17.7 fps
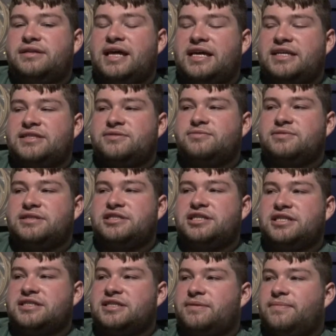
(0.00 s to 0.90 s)
This was
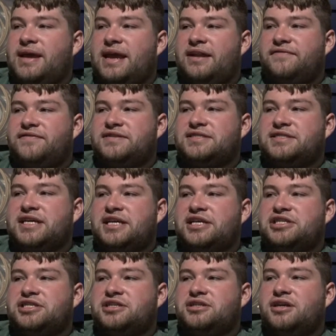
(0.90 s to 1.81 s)
just a
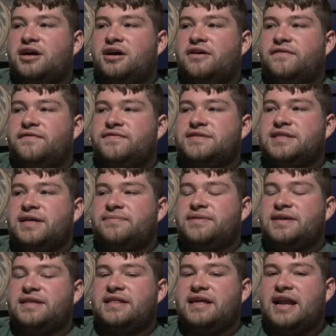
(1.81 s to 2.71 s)
manifestation of
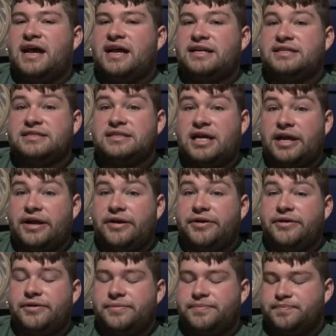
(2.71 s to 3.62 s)
something that I
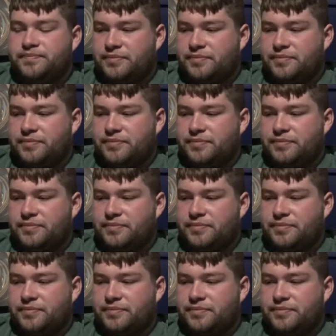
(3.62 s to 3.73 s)
desired.